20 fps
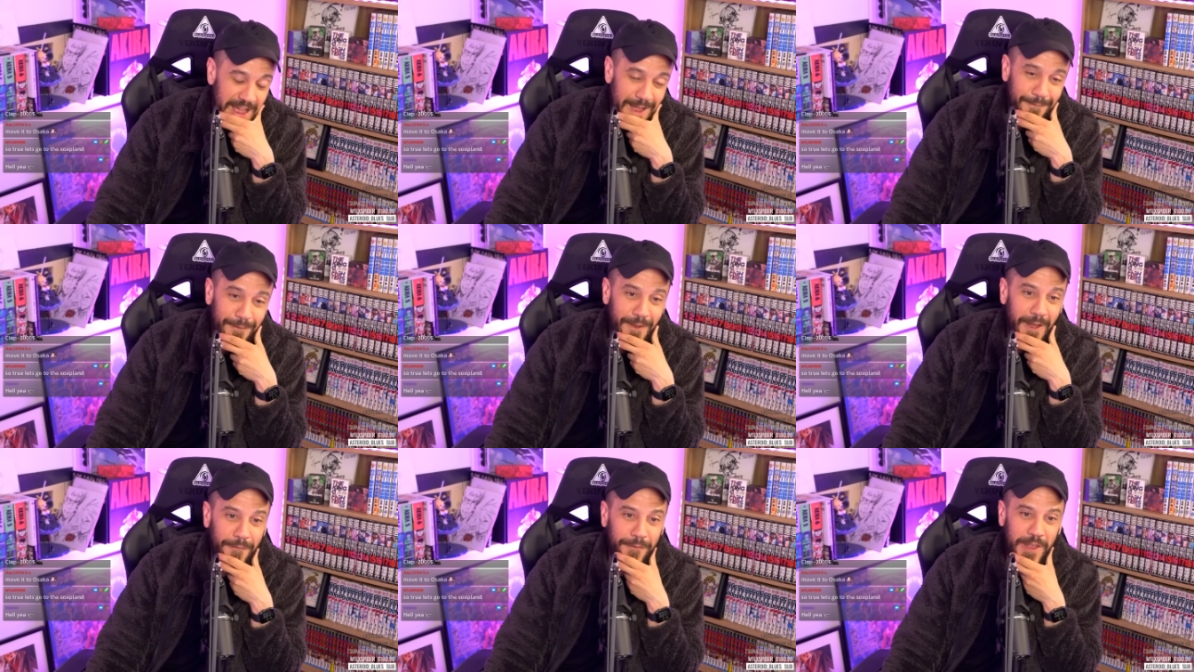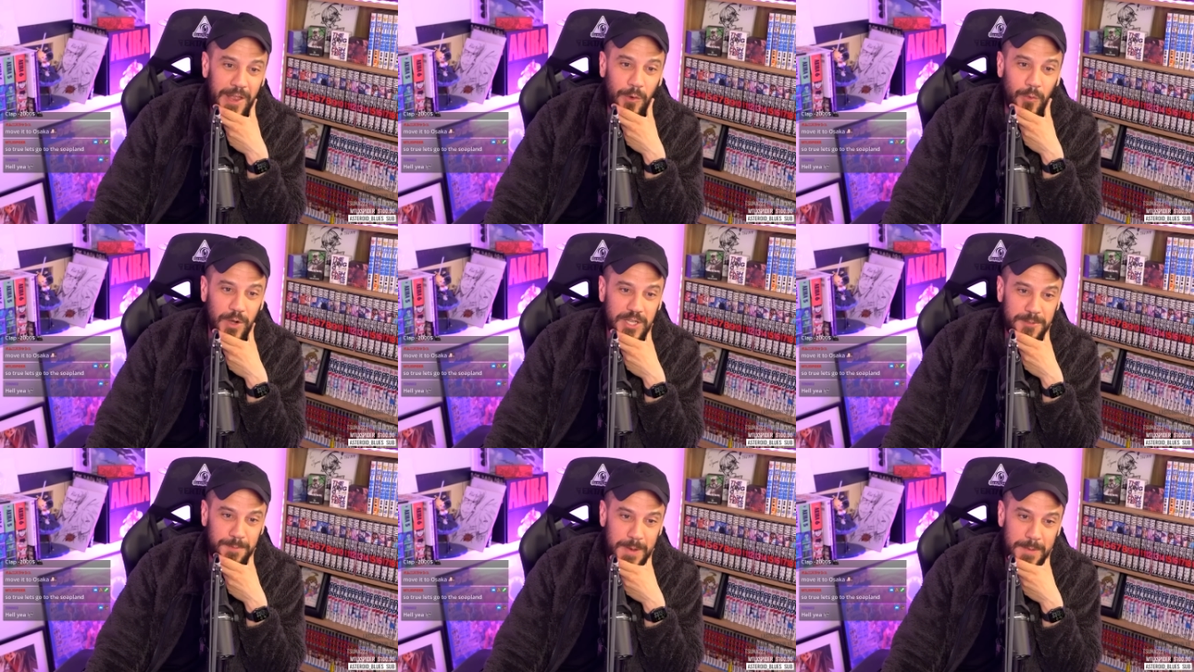I feel, I feel like
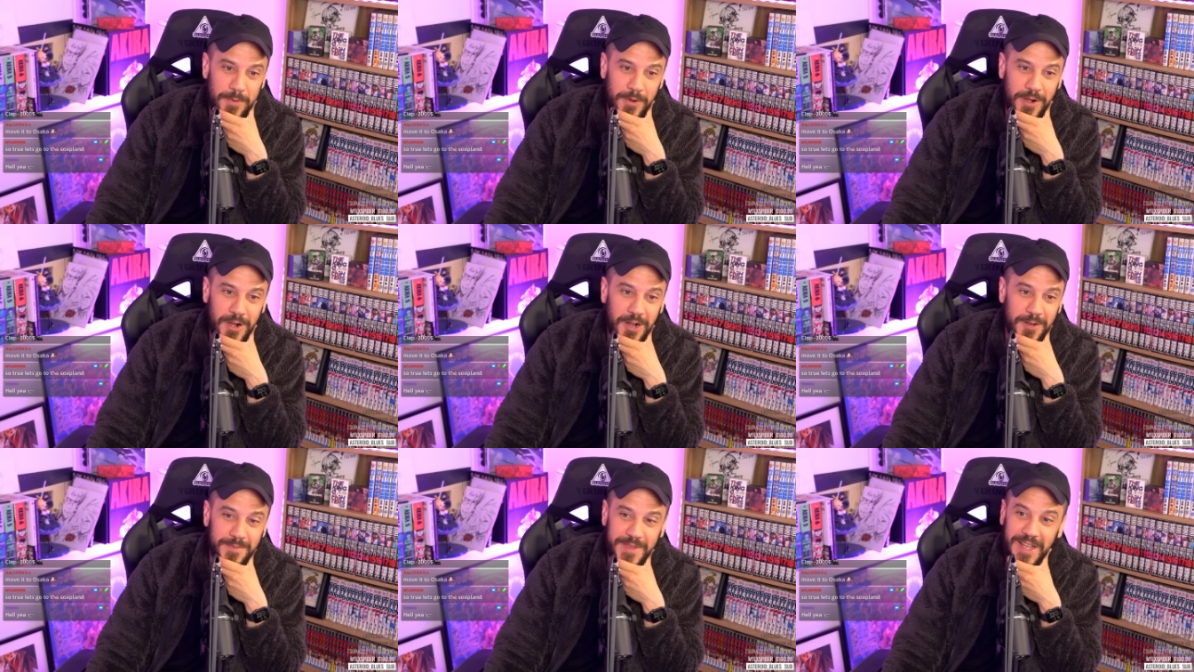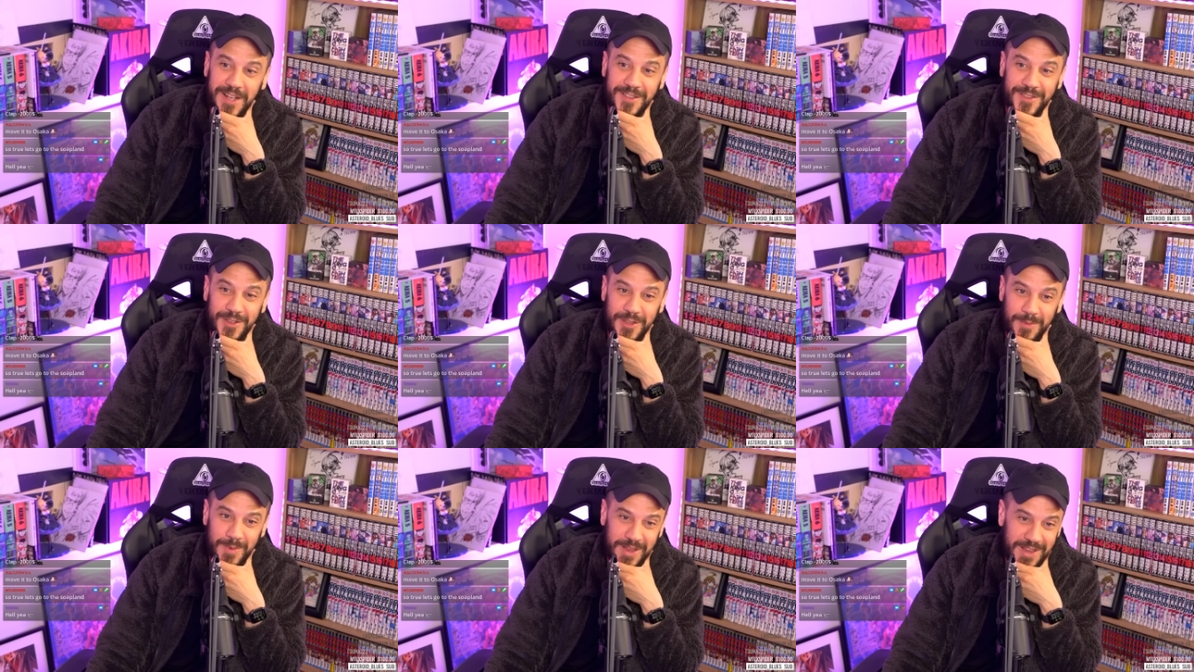once people calm down
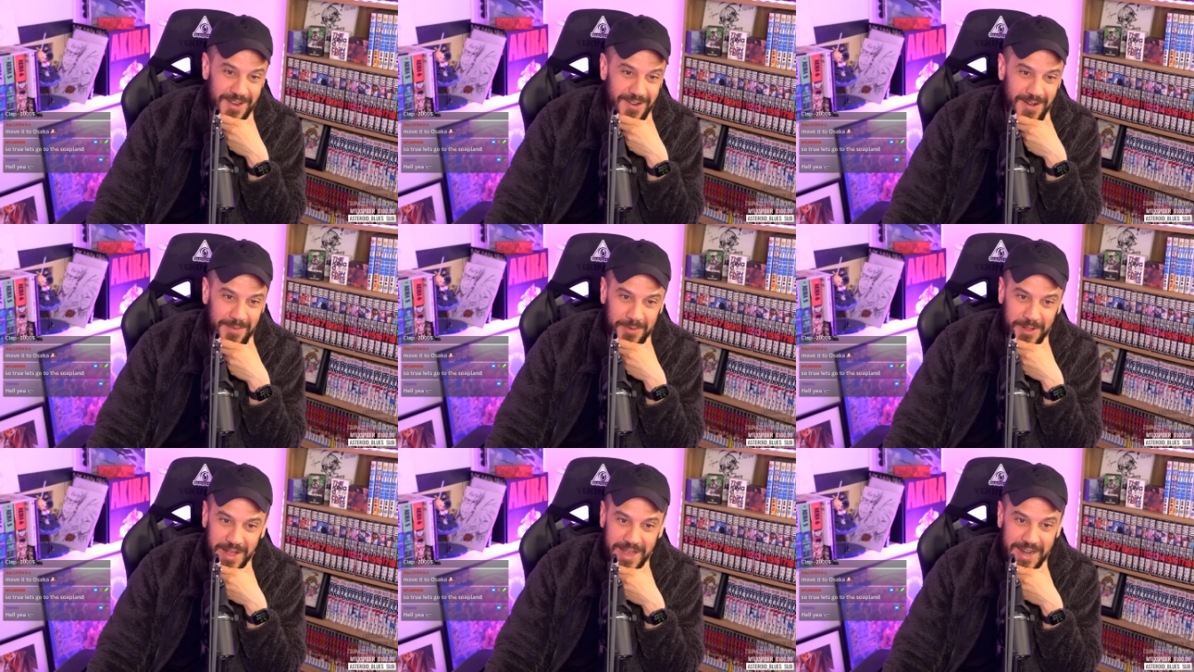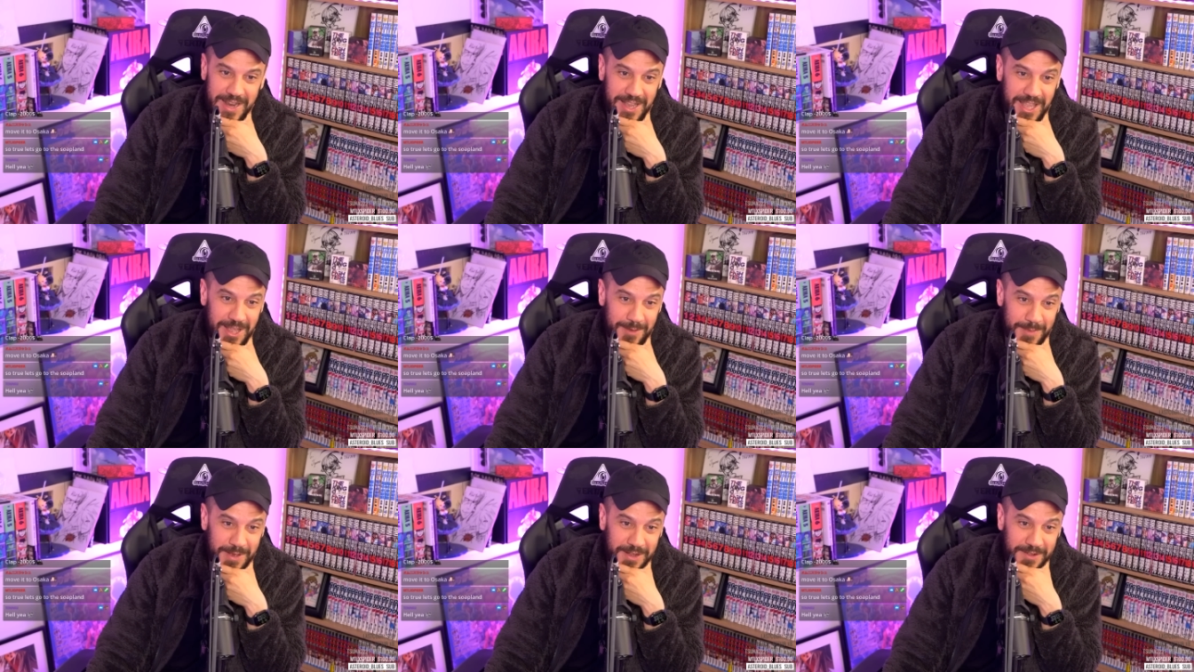too, they're like, you know, I'm glad I
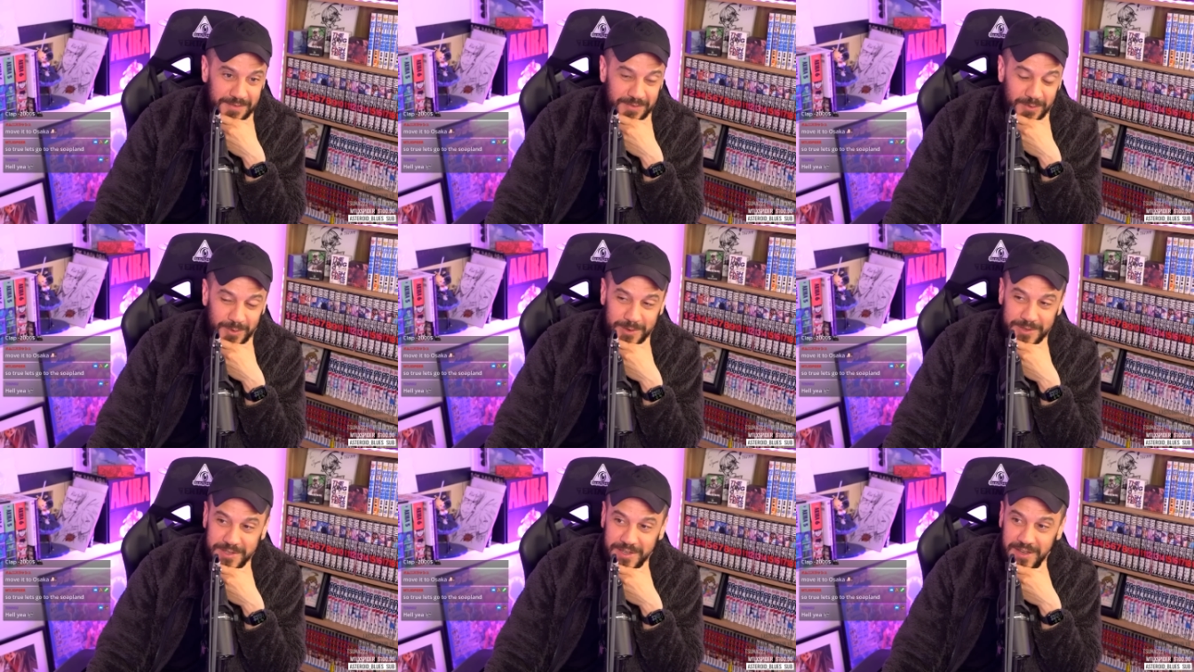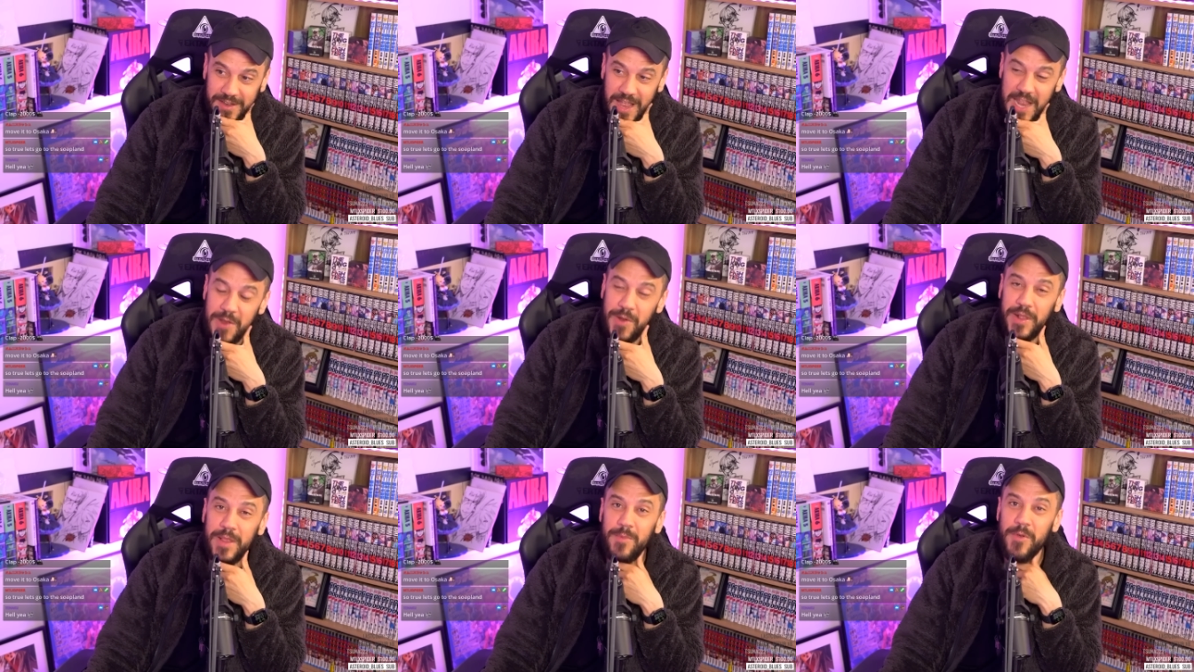came out. We'll see.
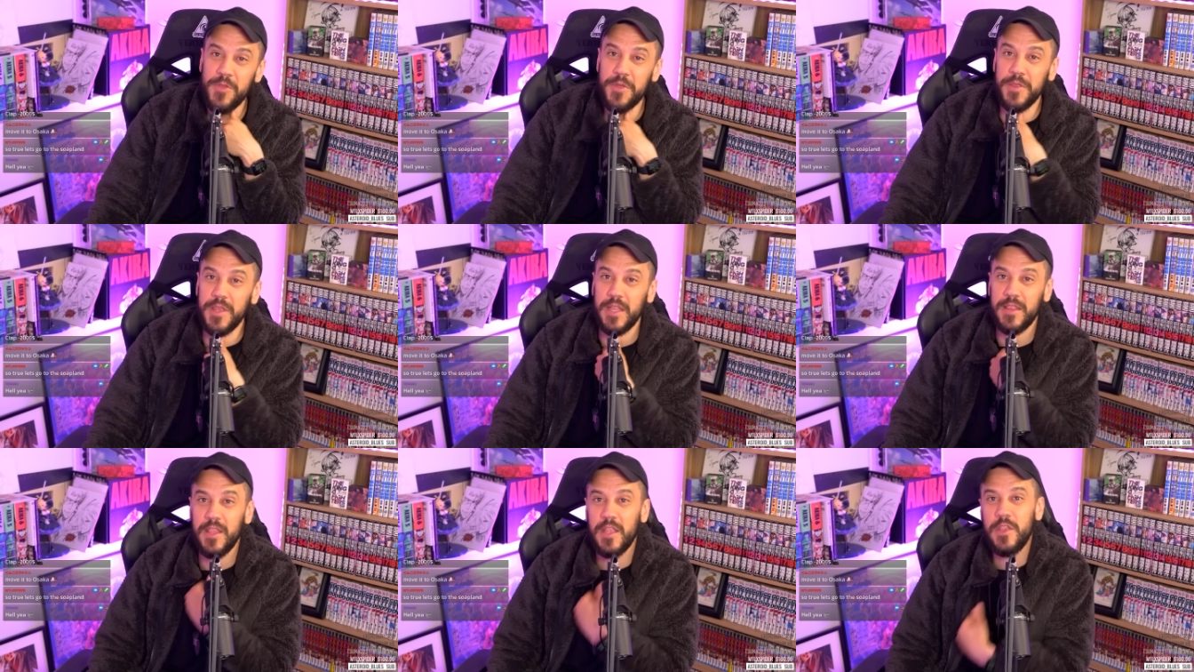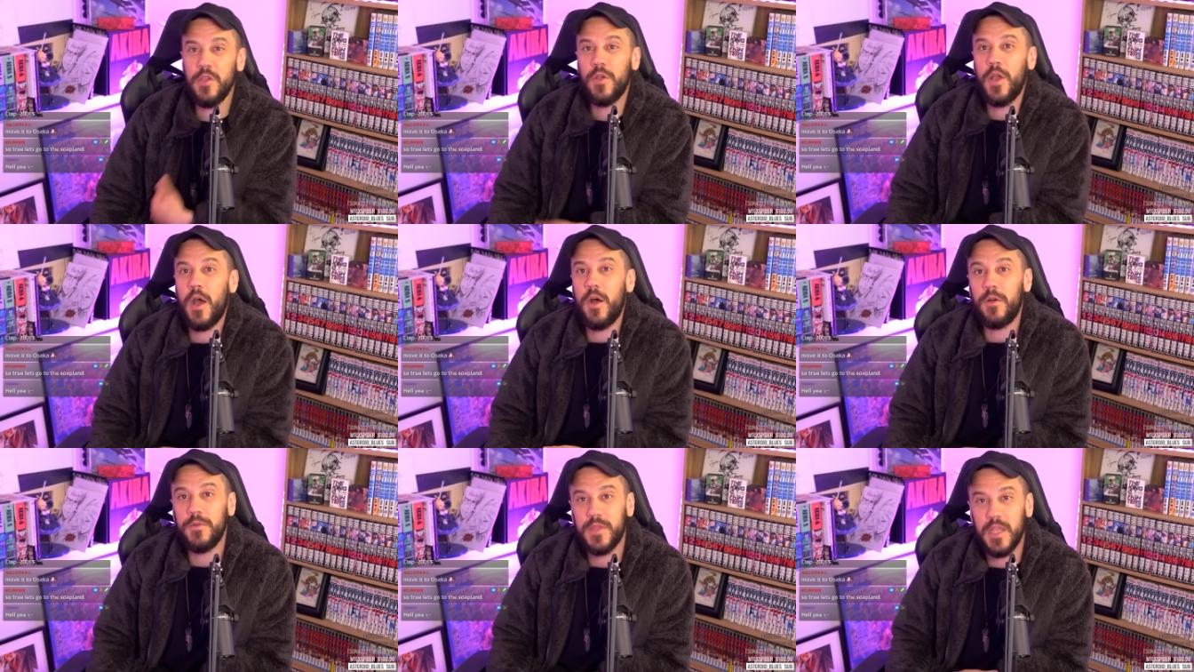Anyway, let me know what you think. Did you
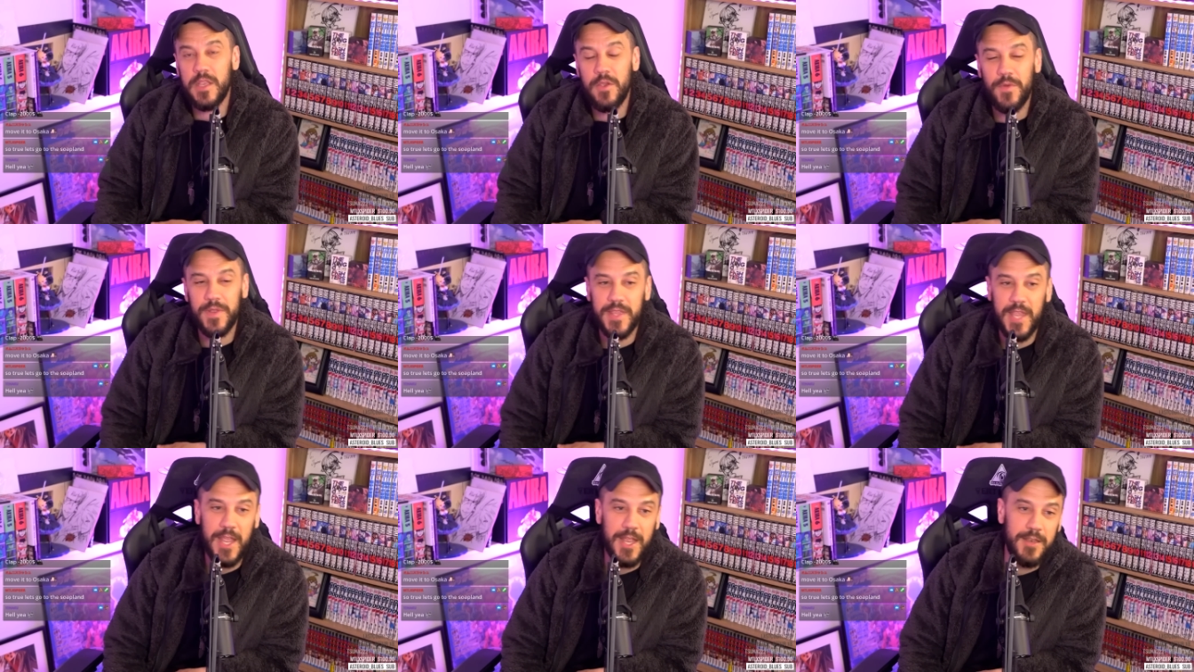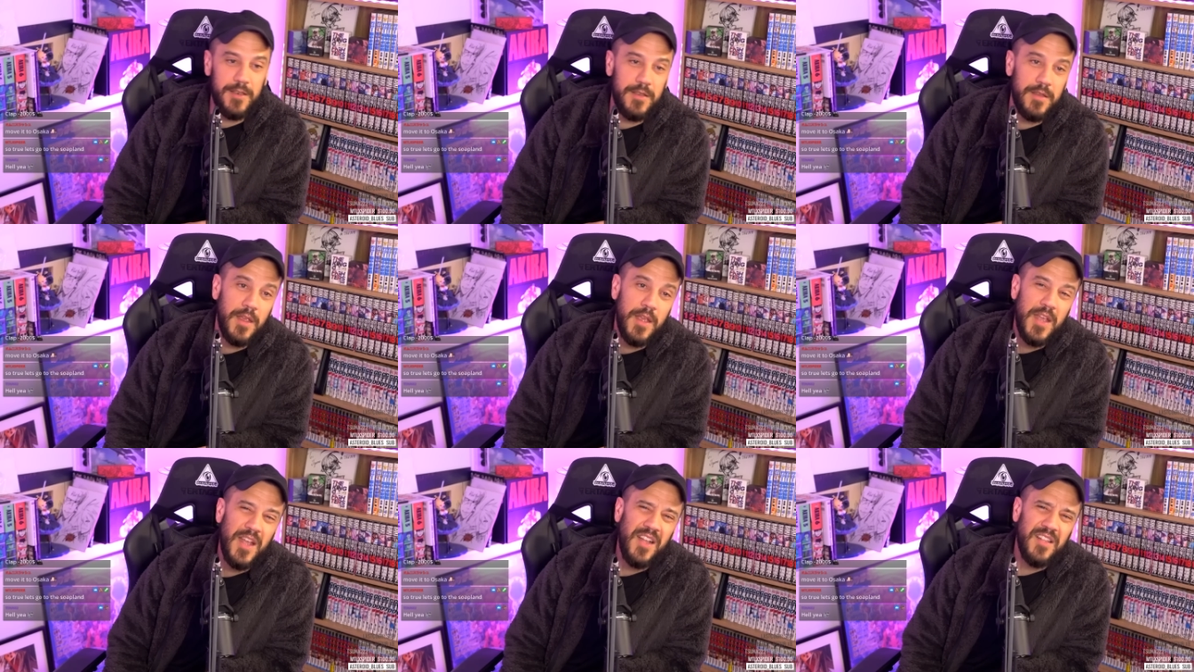go? Did you attend?